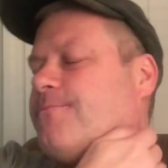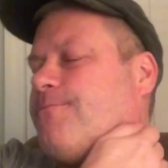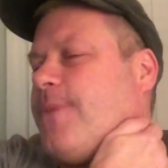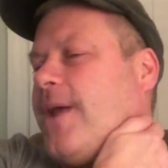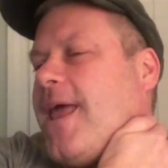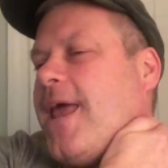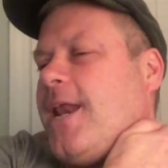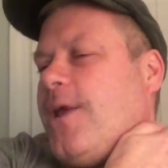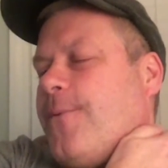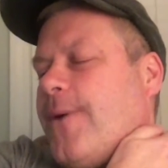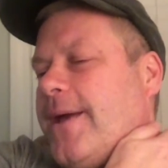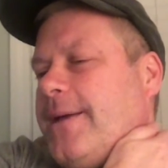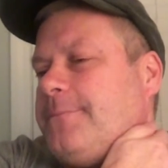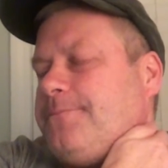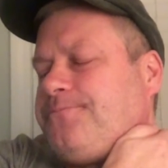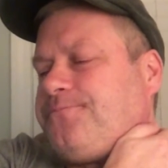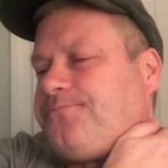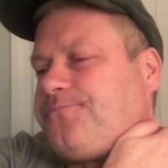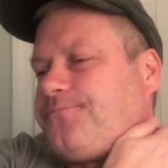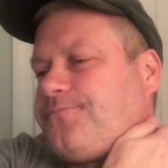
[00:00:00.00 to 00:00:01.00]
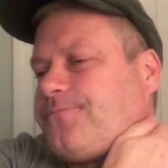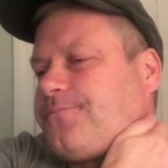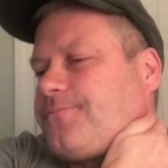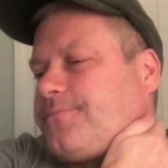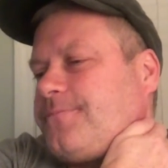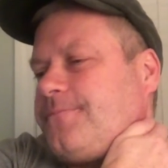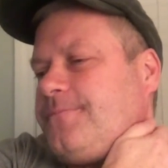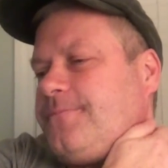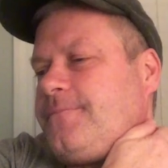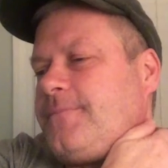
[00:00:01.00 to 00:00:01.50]
But anyway,
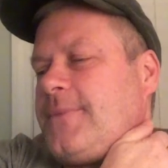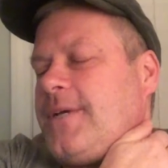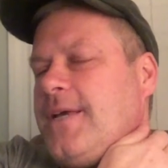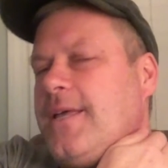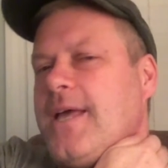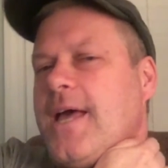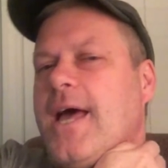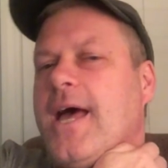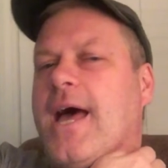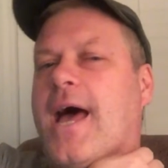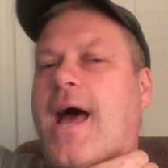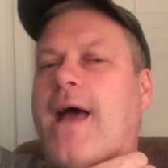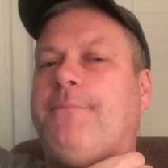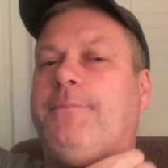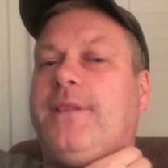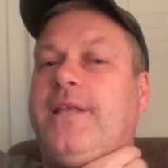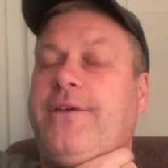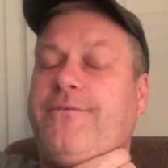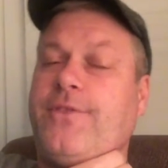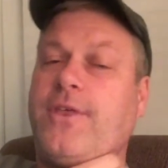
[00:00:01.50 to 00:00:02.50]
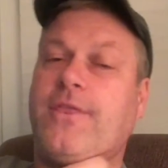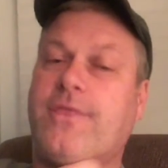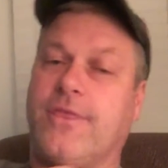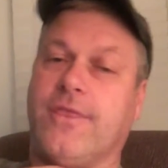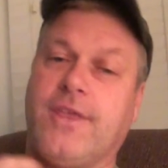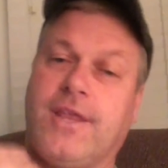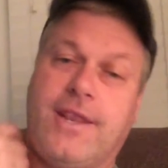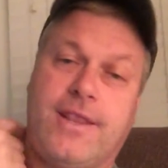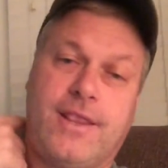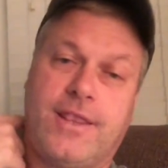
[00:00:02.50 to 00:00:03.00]
I believe
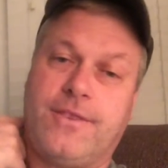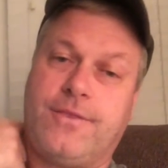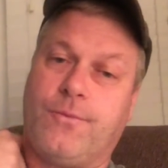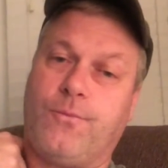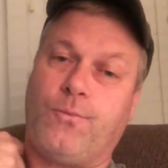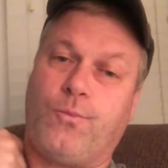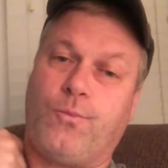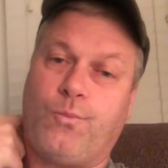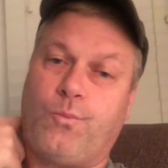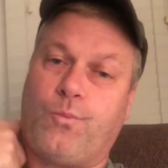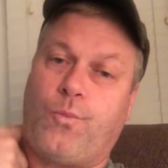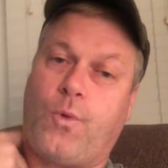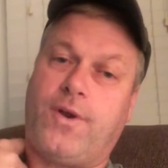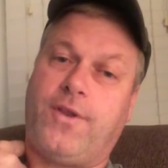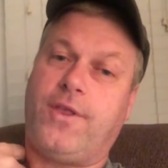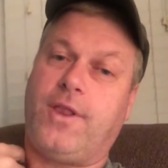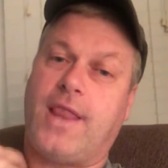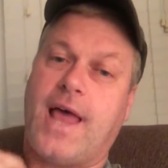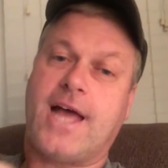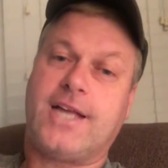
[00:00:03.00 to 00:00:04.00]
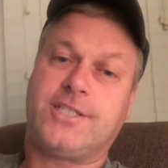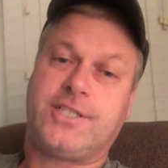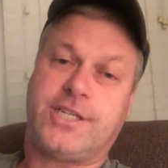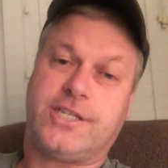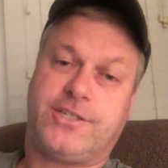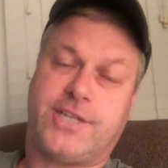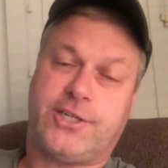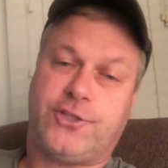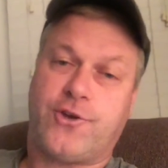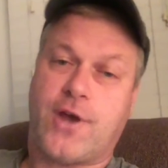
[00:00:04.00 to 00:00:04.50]
that one of the last
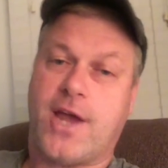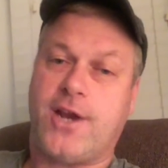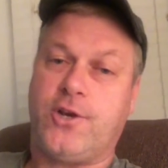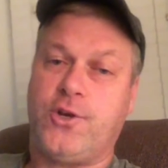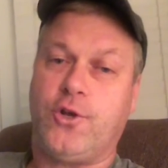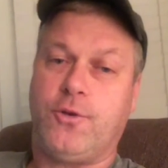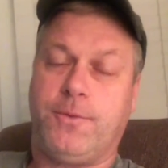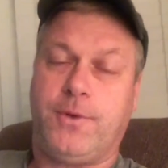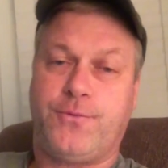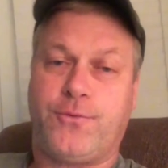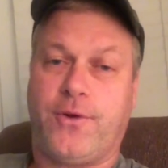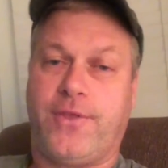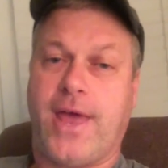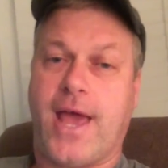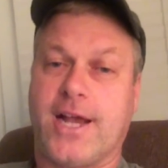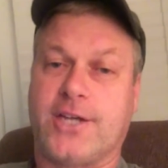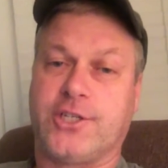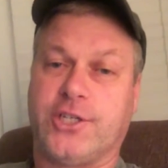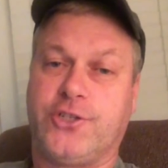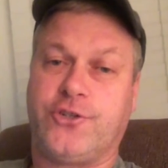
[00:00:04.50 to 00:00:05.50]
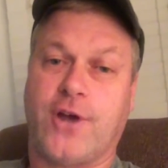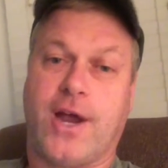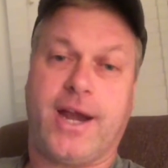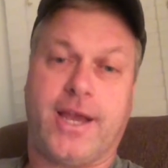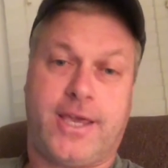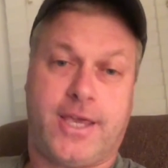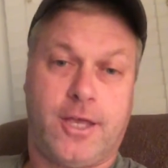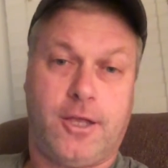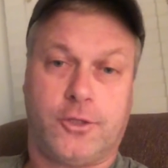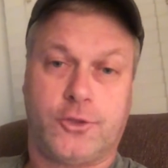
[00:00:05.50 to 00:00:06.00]
things they try to do before they actually try to
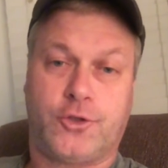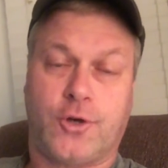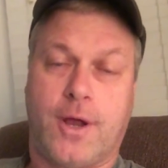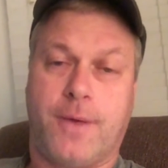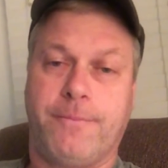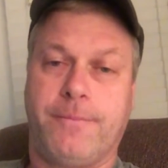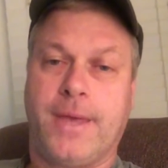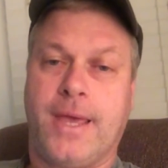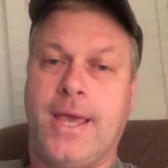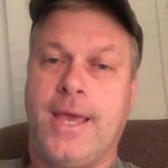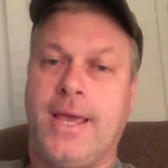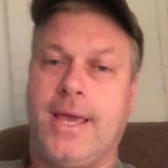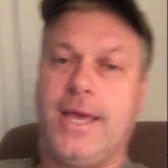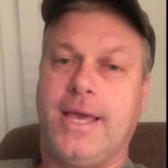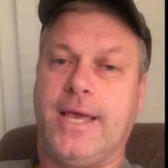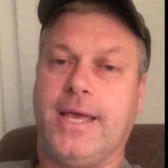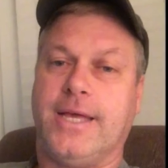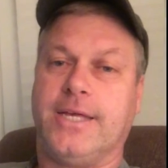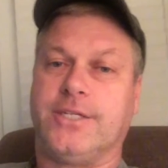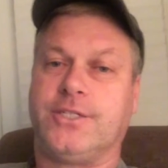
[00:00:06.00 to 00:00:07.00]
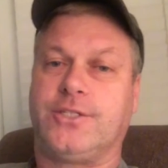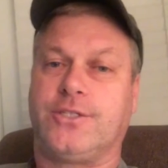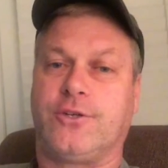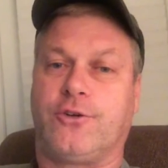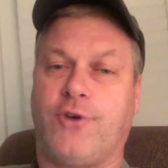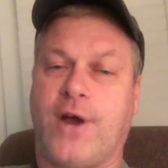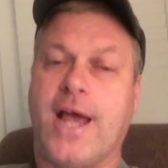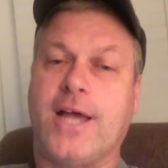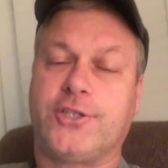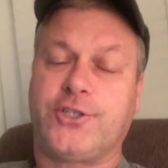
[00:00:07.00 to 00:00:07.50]
kill Trump is
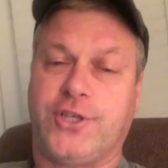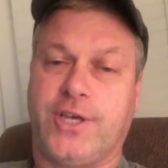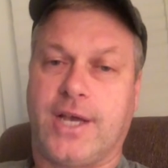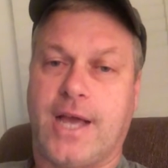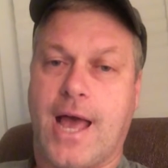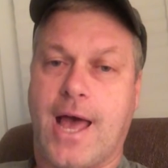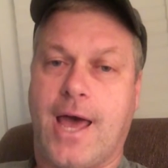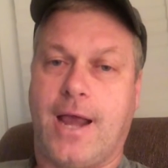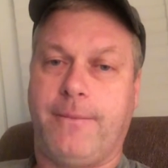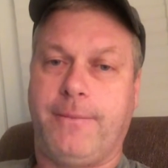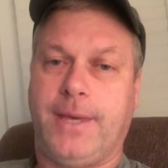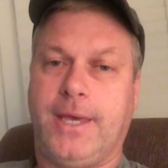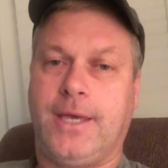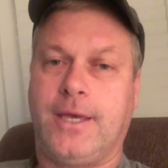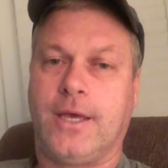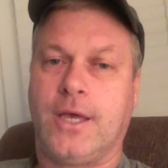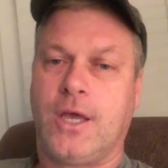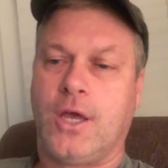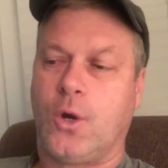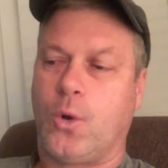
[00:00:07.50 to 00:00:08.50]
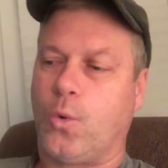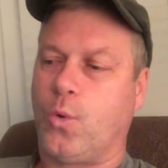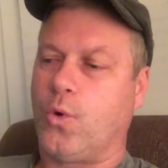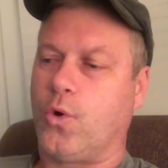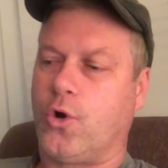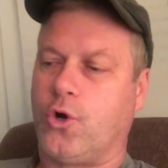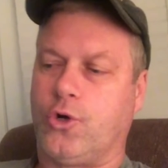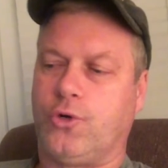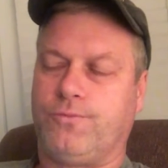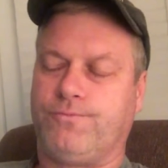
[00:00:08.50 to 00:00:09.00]
crash the economy
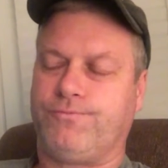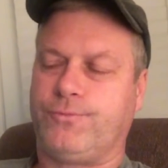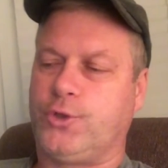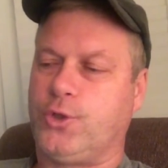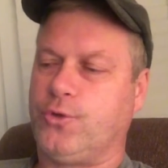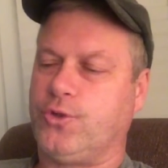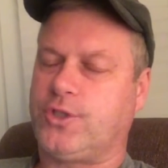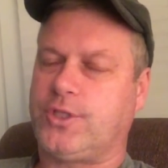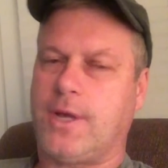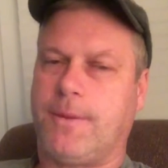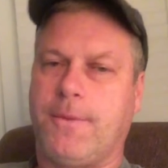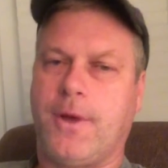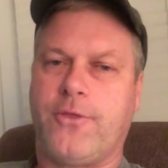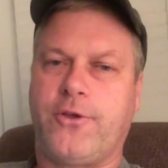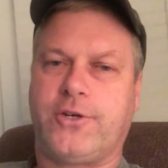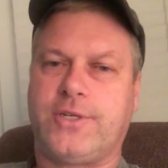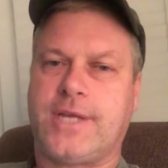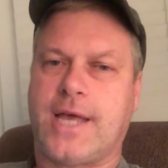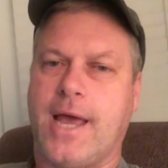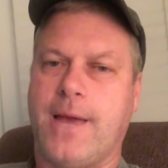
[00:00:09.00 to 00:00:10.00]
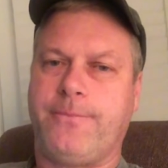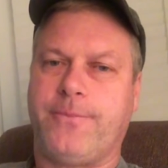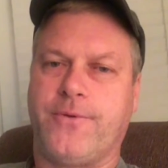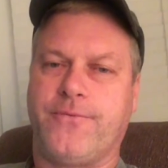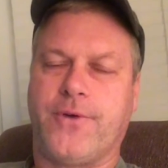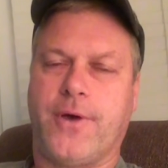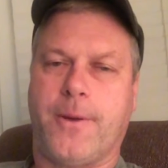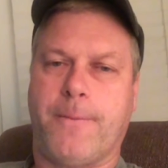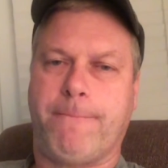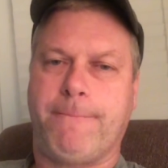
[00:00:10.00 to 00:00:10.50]
or do some other type
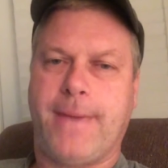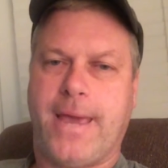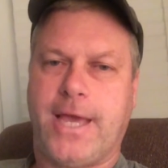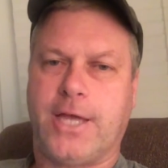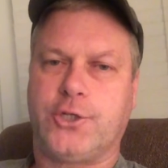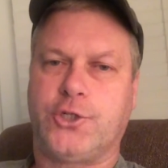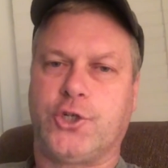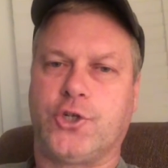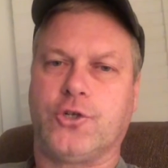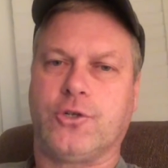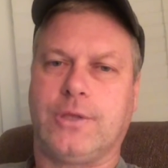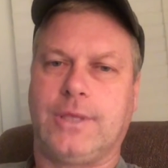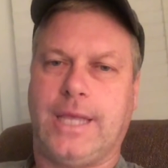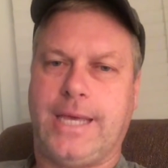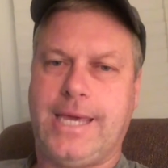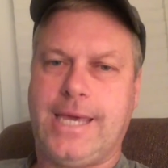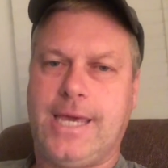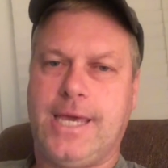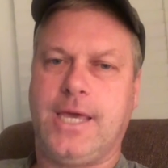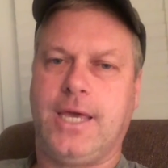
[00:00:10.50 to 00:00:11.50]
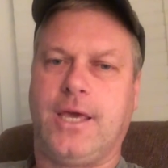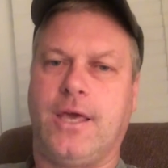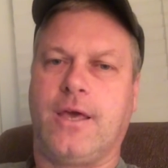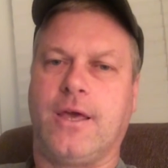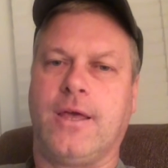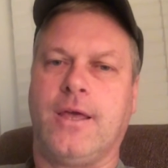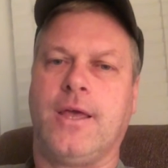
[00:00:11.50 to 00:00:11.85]
of a major league,